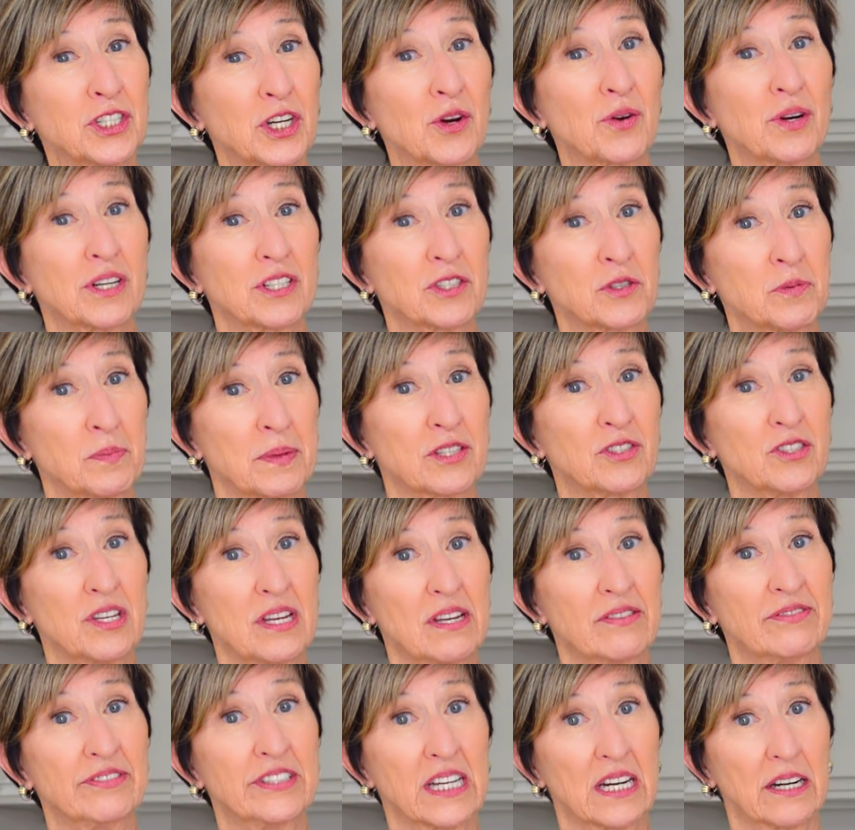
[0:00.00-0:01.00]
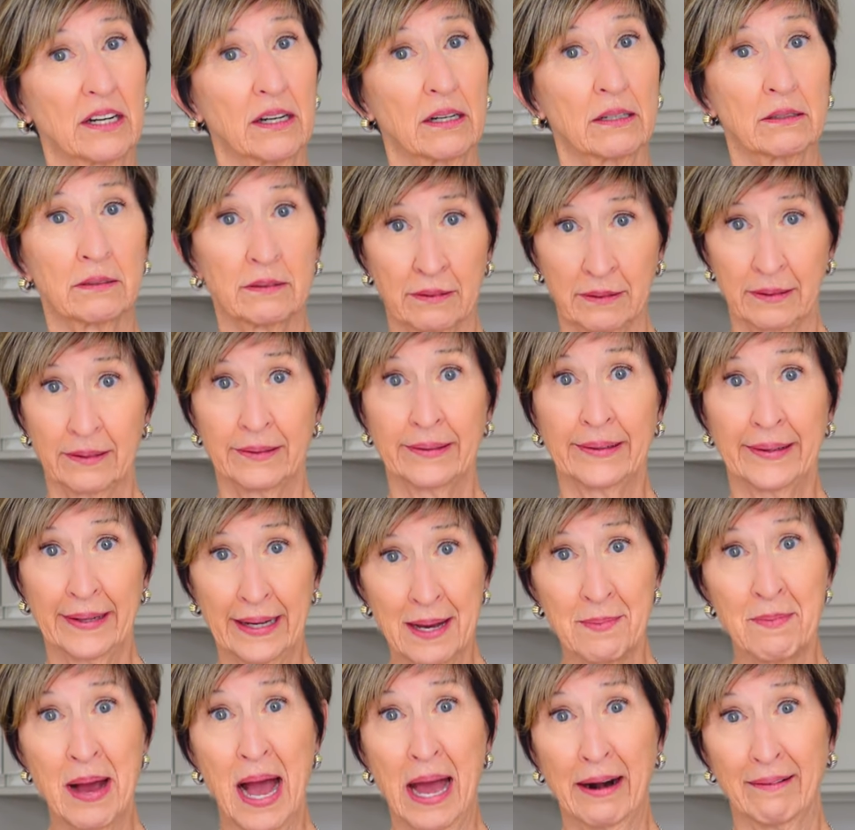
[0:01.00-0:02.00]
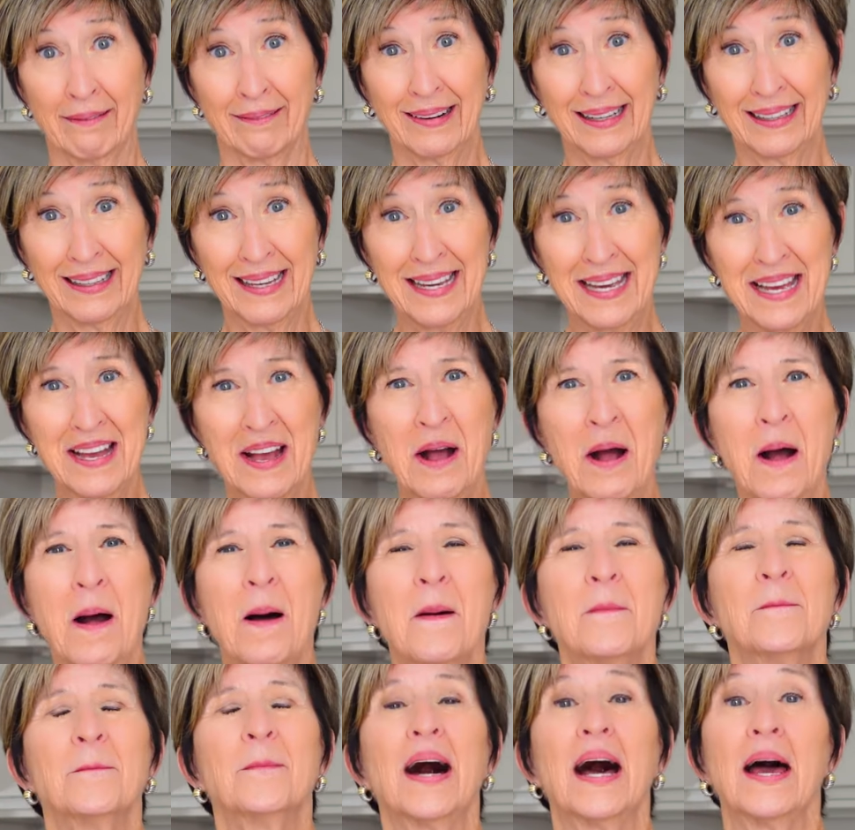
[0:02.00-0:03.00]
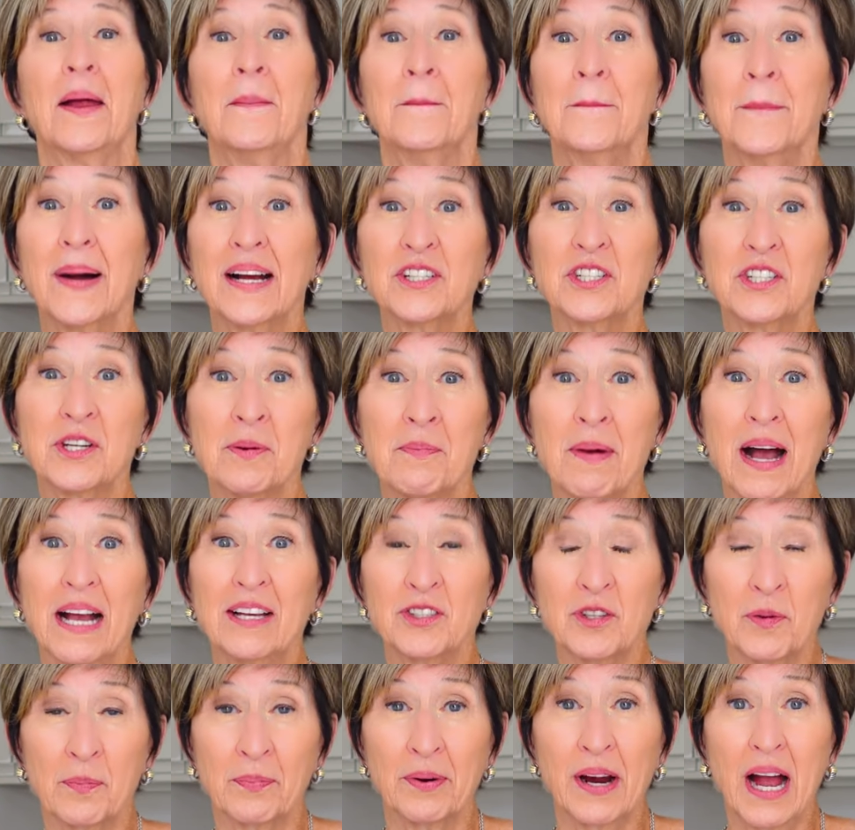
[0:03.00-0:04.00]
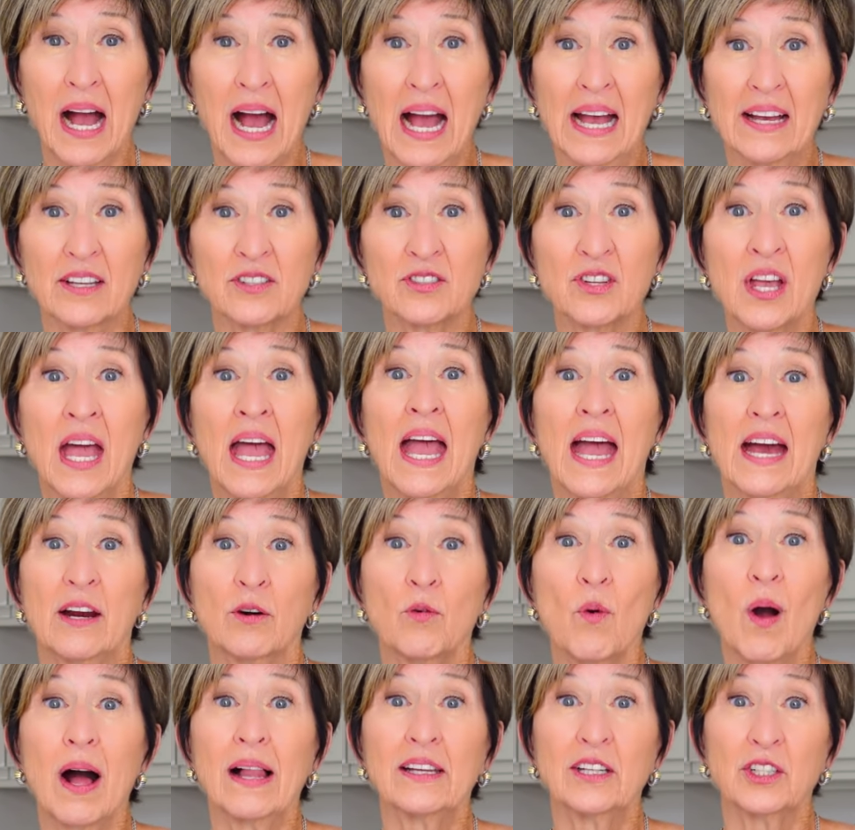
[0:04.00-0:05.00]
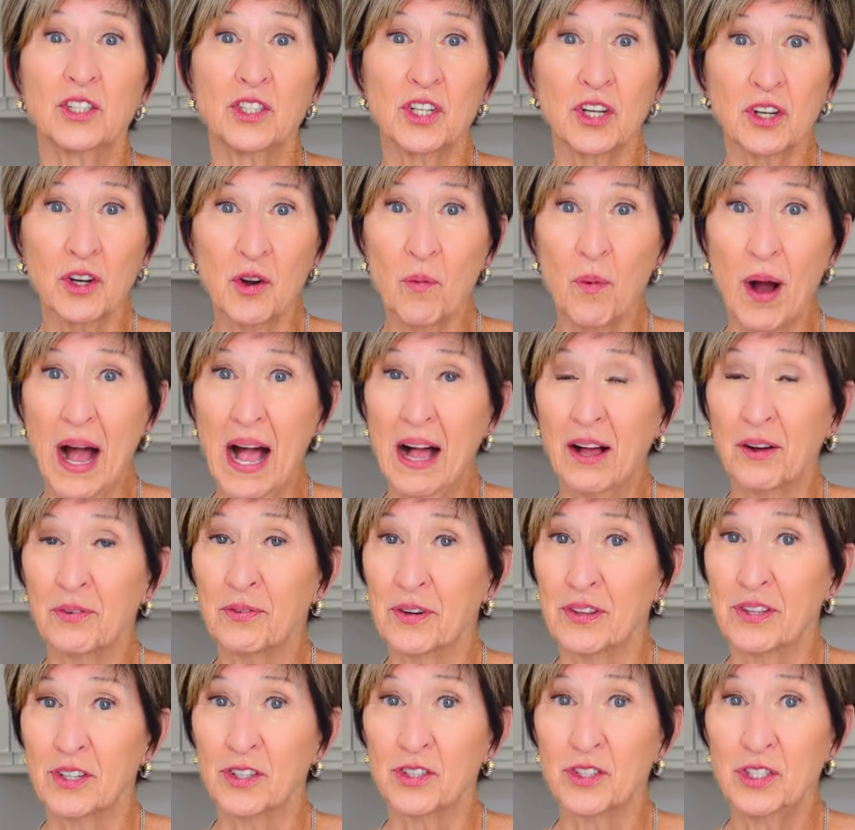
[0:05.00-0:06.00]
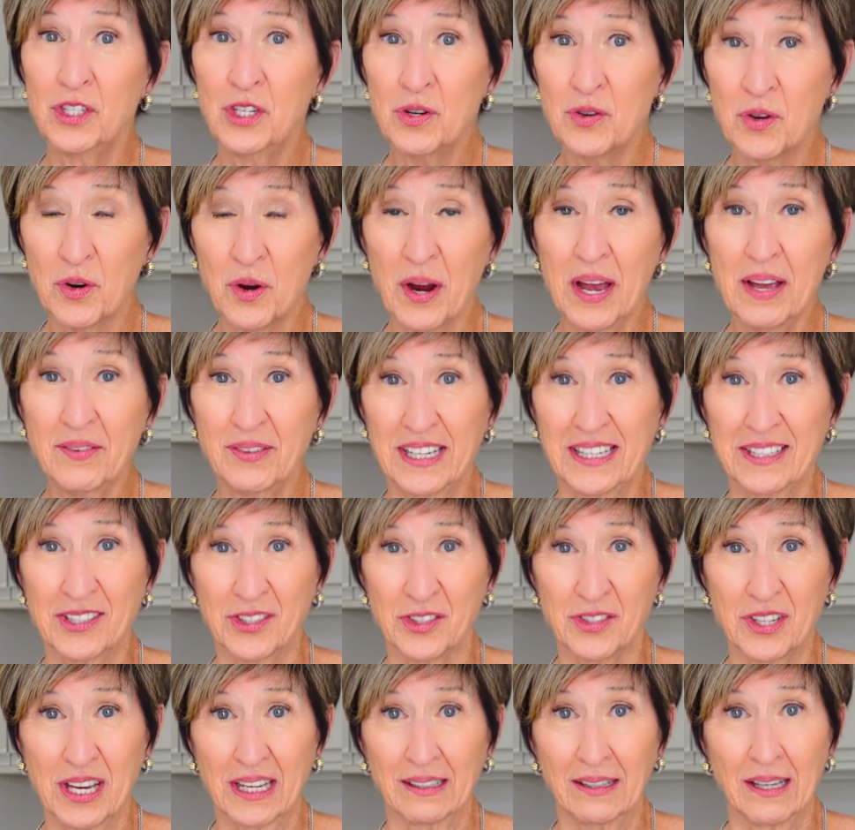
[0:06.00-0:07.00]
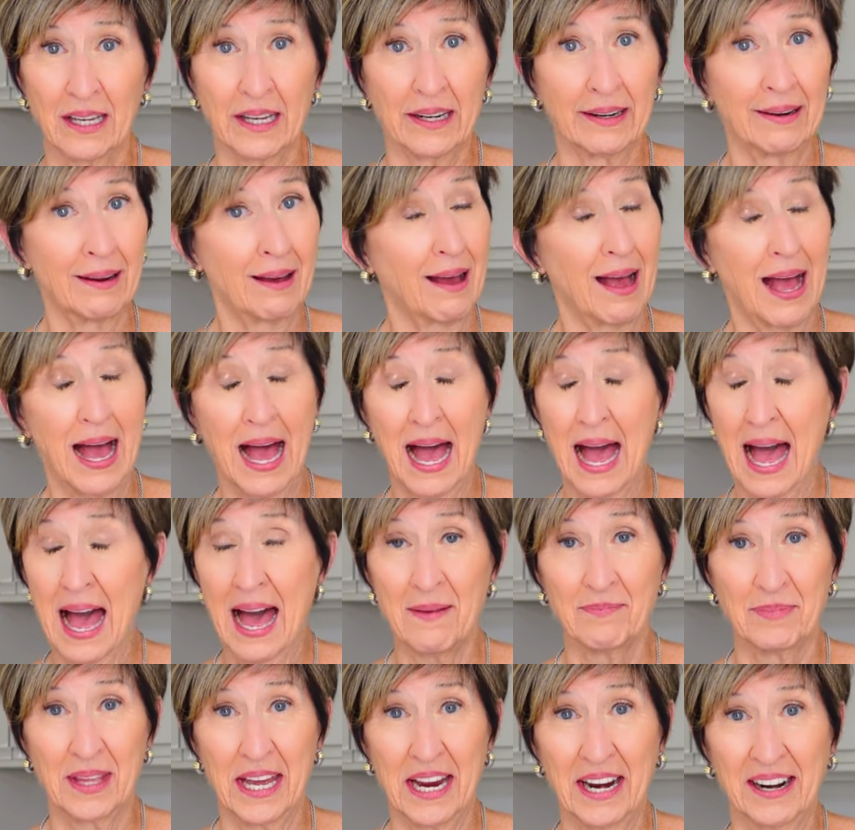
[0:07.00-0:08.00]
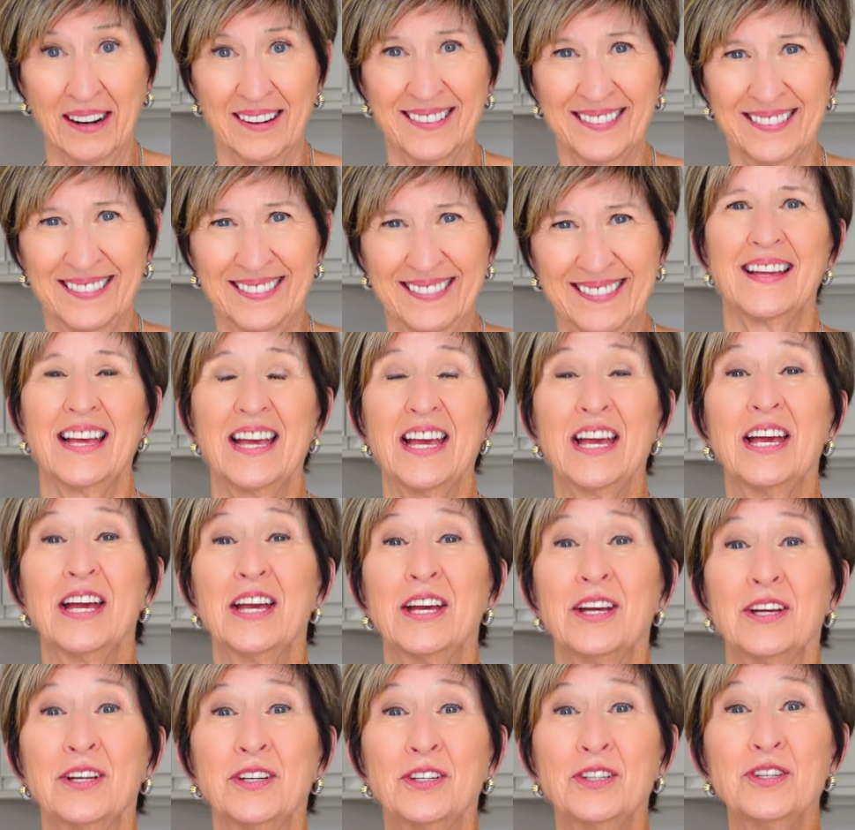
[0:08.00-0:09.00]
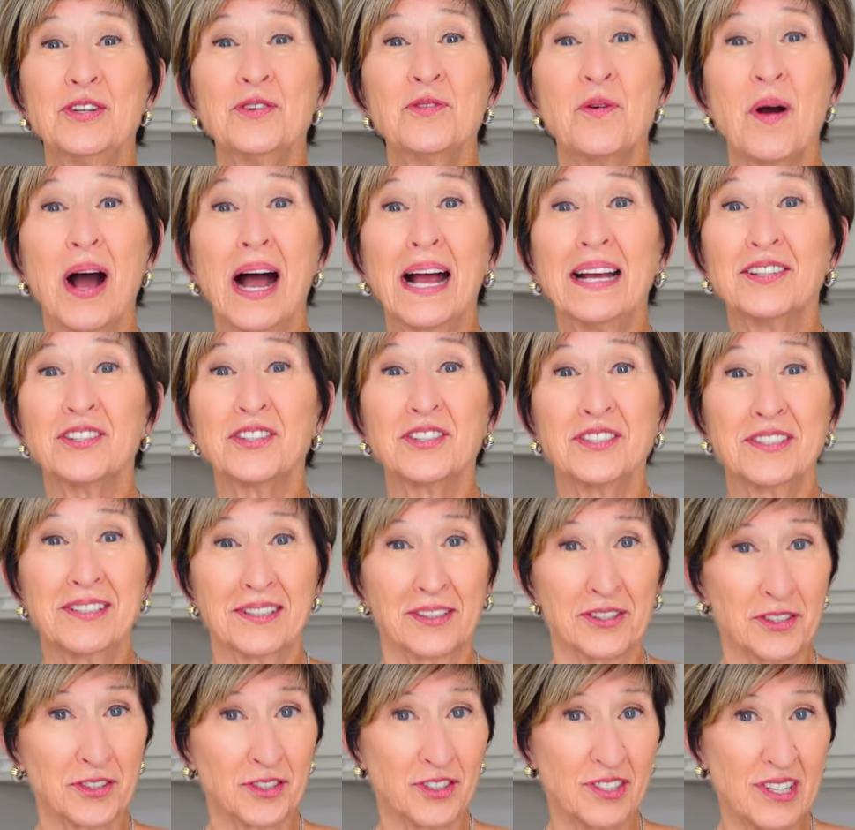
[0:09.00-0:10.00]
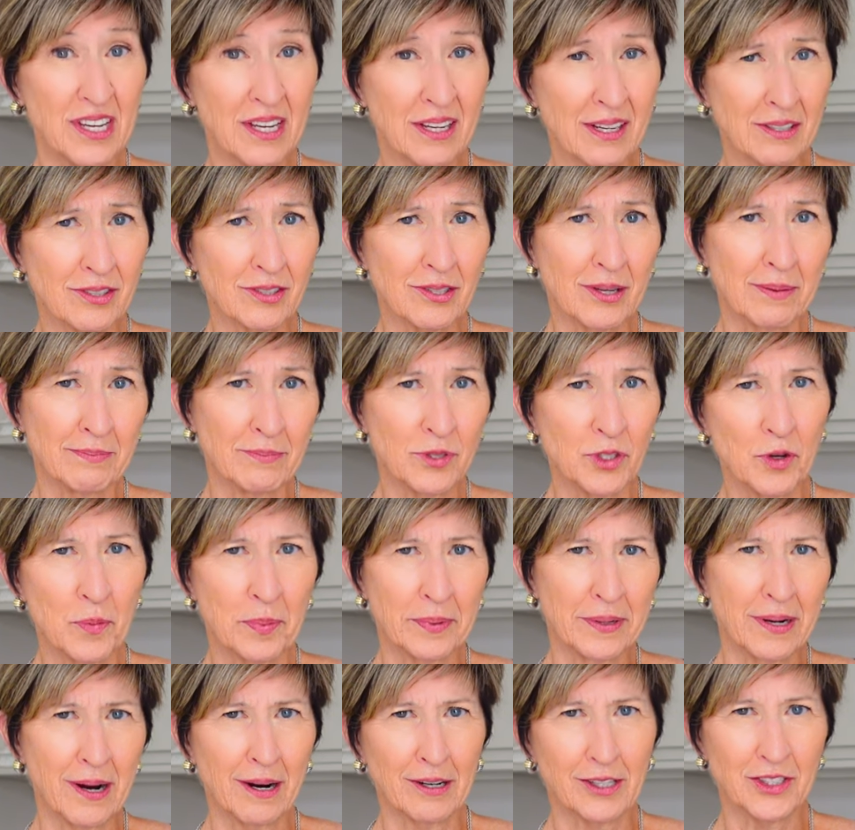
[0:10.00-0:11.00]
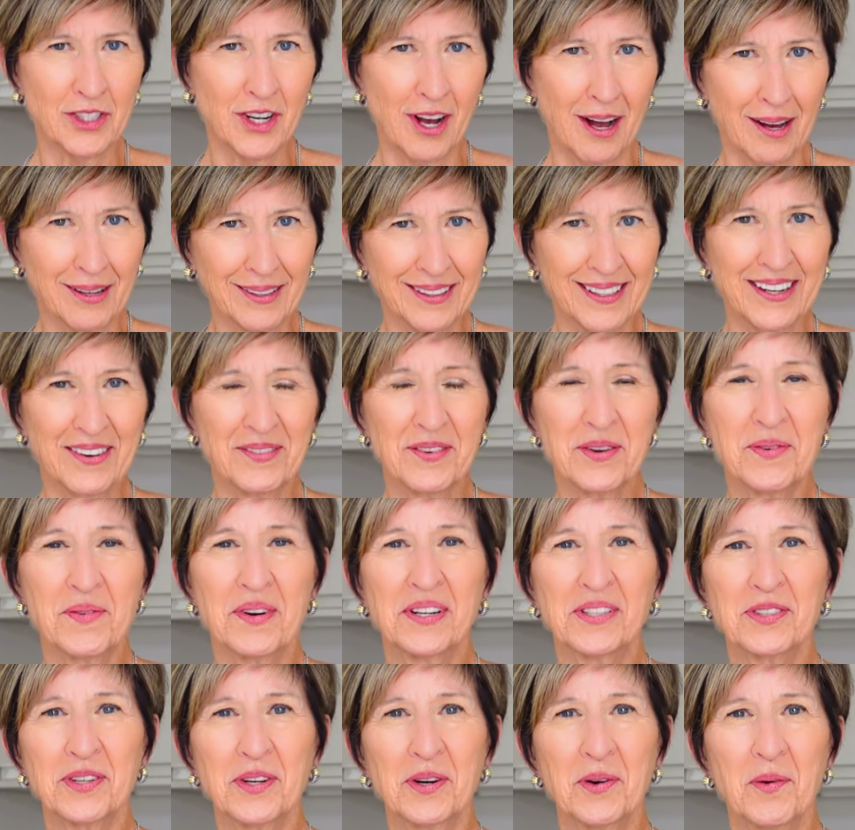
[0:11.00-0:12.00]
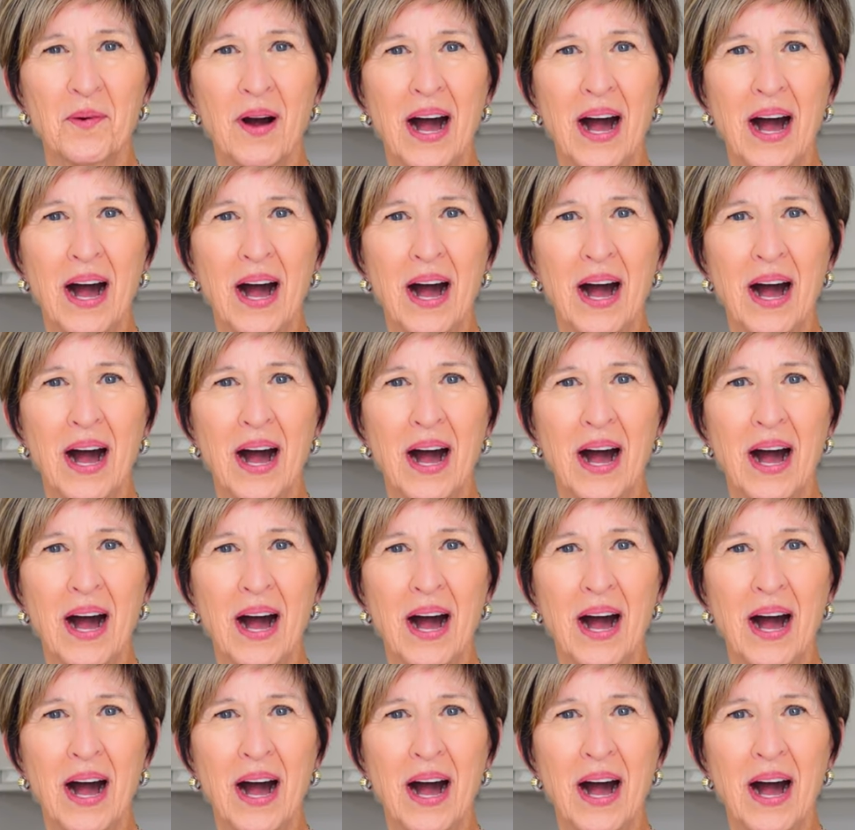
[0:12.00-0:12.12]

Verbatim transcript: to Christmas Eve dinner. Come on, really? But much to my surprise, and while it took a while for this new craving to settle in, I'm there. Do I still seek some super dark chocolate every once in a